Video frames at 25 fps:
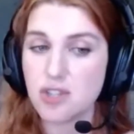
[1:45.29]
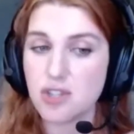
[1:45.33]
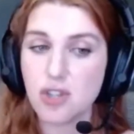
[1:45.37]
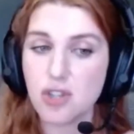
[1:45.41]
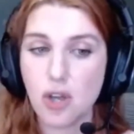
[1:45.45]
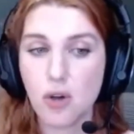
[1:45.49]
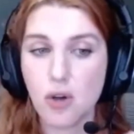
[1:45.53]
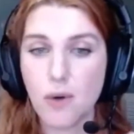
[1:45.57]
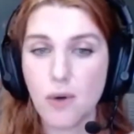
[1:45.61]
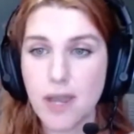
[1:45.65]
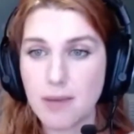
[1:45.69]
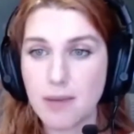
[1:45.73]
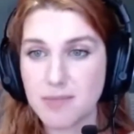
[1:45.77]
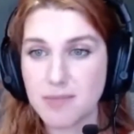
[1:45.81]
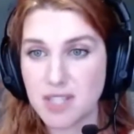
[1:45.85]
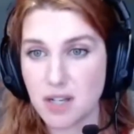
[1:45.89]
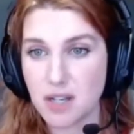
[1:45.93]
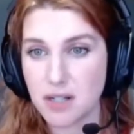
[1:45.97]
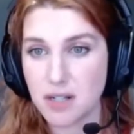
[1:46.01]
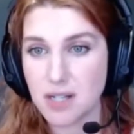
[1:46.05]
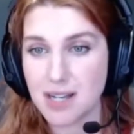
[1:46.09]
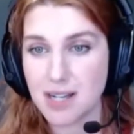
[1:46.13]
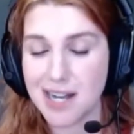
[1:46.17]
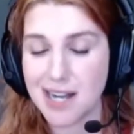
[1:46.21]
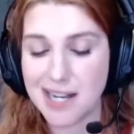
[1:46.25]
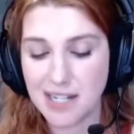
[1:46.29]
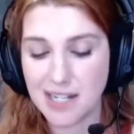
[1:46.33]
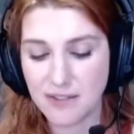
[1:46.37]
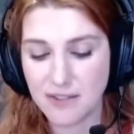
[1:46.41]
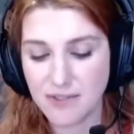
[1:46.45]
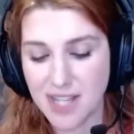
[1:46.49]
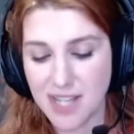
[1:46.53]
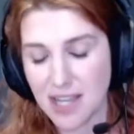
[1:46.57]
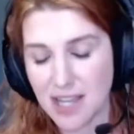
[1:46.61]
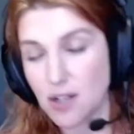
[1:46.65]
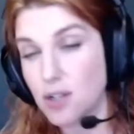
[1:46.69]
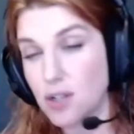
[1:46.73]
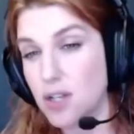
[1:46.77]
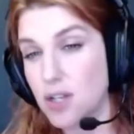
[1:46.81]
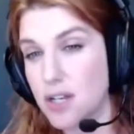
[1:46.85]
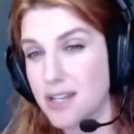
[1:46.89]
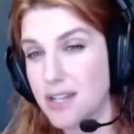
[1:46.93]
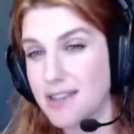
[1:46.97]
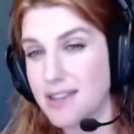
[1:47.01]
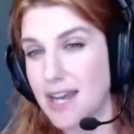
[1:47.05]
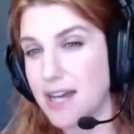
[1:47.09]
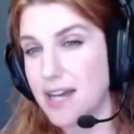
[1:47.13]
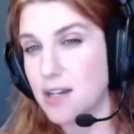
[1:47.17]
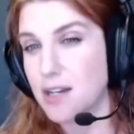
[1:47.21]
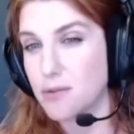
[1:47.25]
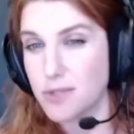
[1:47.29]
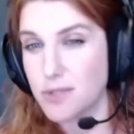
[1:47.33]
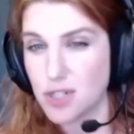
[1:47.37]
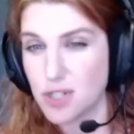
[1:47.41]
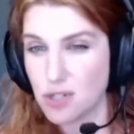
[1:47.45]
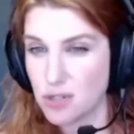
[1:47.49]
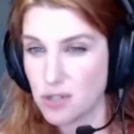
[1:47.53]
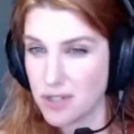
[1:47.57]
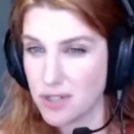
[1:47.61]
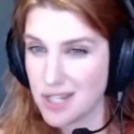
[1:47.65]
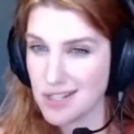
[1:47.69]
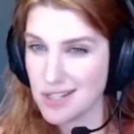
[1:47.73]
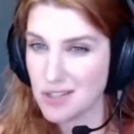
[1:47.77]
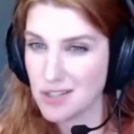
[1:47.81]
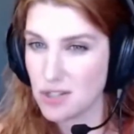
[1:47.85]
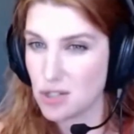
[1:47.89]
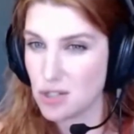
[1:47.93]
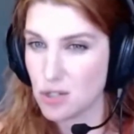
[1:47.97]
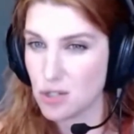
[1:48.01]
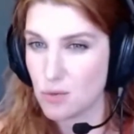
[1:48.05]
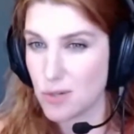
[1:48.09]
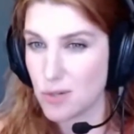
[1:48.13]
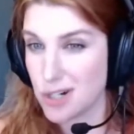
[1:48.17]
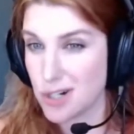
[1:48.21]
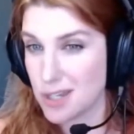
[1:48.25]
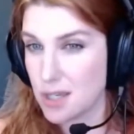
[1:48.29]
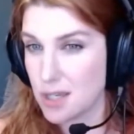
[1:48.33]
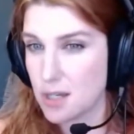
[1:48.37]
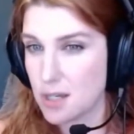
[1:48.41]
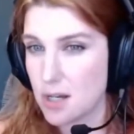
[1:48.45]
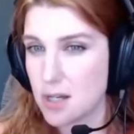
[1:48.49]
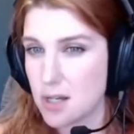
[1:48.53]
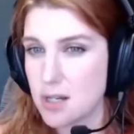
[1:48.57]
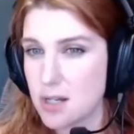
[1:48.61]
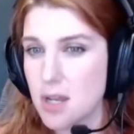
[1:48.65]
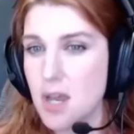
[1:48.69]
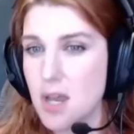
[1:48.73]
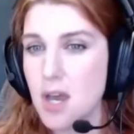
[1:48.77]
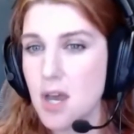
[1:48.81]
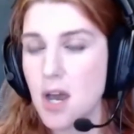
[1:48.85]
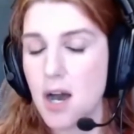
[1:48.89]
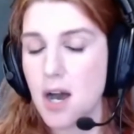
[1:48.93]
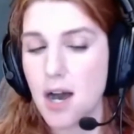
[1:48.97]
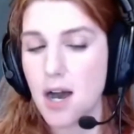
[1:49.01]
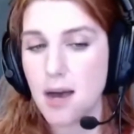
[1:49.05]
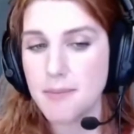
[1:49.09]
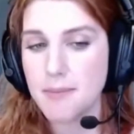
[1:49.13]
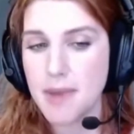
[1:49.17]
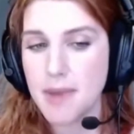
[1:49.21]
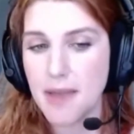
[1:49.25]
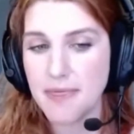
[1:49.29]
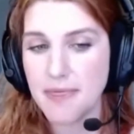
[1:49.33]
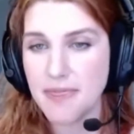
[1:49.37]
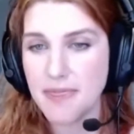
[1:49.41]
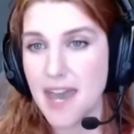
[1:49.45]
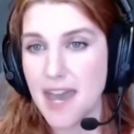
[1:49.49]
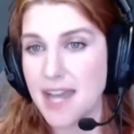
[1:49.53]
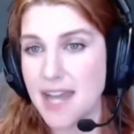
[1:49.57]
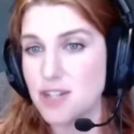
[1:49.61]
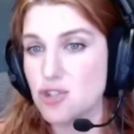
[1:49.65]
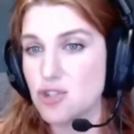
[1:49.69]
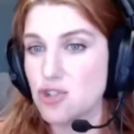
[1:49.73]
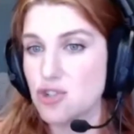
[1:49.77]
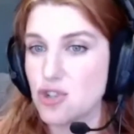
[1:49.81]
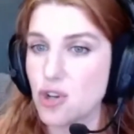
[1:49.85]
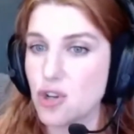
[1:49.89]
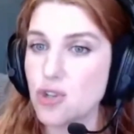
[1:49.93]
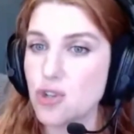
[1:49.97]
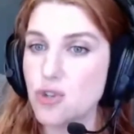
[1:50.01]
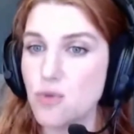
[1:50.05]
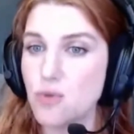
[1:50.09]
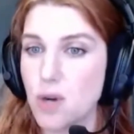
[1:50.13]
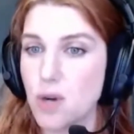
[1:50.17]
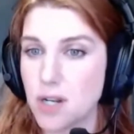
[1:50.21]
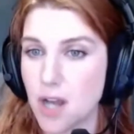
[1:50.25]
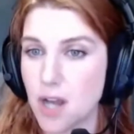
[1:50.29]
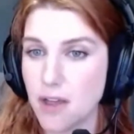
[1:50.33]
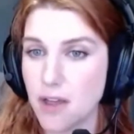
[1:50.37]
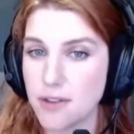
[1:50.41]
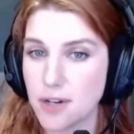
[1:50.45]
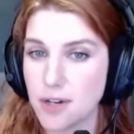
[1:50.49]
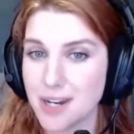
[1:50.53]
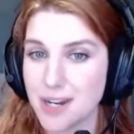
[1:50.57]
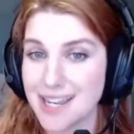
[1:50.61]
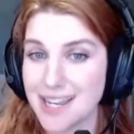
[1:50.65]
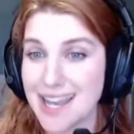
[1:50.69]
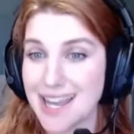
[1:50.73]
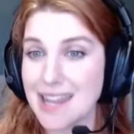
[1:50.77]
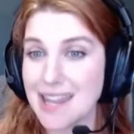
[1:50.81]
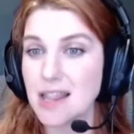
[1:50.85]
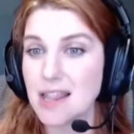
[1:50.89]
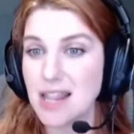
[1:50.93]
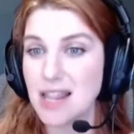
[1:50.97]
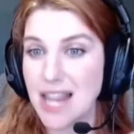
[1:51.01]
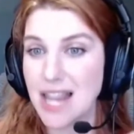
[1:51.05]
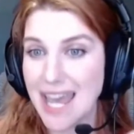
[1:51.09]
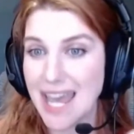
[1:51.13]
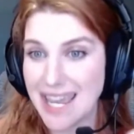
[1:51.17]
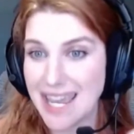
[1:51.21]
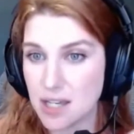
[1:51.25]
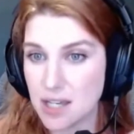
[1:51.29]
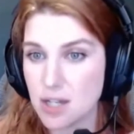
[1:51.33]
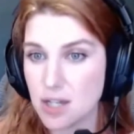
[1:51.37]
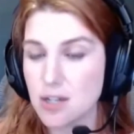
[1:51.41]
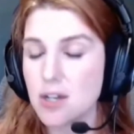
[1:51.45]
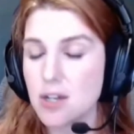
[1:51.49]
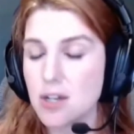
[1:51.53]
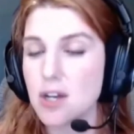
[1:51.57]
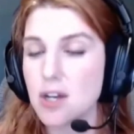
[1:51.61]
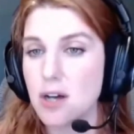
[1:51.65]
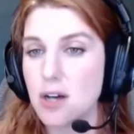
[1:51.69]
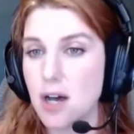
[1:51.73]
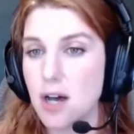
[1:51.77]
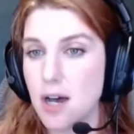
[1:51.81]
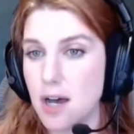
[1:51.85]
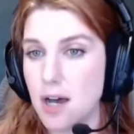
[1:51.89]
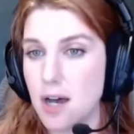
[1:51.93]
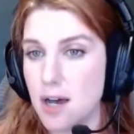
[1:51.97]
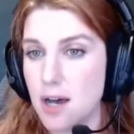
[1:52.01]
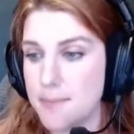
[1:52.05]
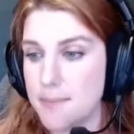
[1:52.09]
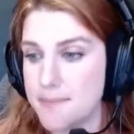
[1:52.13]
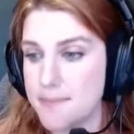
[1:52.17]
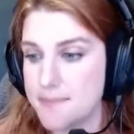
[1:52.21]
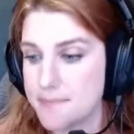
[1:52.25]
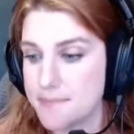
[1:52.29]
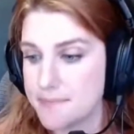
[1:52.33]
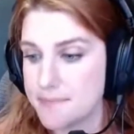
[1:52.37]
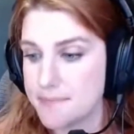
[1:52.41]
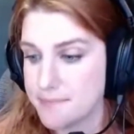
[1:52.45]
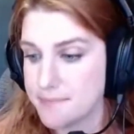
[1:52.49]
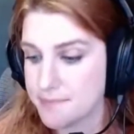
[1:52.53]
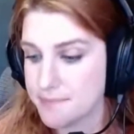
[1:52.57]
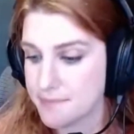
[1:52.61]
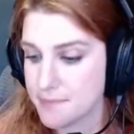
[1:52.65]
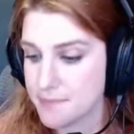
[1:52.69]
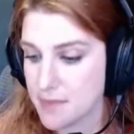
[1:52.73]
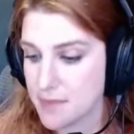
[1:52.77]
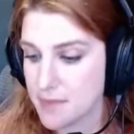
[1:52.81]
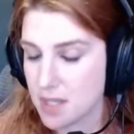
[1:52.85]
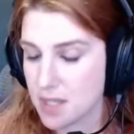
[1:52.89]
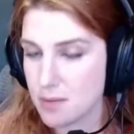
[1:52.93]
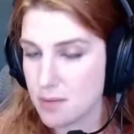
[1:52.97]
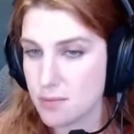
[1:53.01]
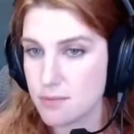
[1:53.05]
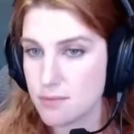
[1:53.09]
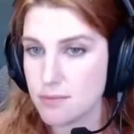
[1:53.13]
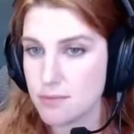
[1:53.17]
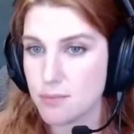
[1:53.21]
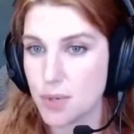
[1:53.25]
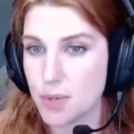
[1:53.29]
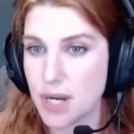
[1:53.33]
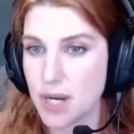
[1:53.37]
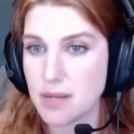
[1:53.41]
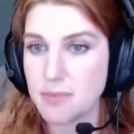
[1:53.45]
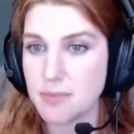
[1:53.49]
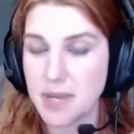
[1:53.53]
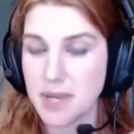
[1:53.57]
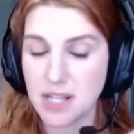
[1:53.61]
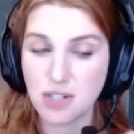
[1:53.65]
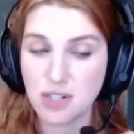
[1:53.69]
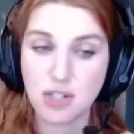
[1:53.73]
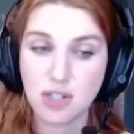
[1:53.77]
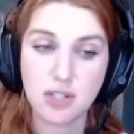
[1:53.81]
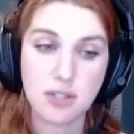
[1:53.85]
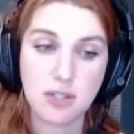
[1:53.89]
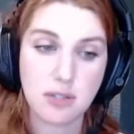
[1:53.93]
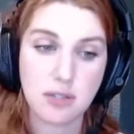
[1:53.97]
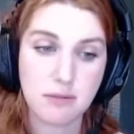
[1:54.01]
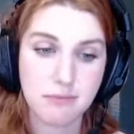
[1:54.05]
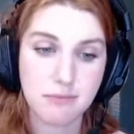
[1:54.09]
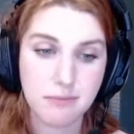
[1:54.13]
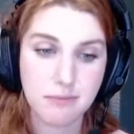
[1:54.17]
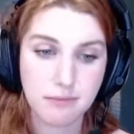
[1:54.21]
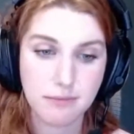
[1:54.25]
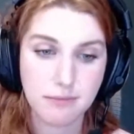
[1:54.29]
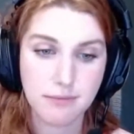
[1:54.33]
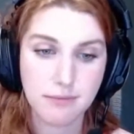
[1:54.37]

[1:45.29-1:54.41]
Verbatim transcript: So Amazon can kind of take a look at that original ASIN you're working on, um, and then show you on other again like um, brand pages.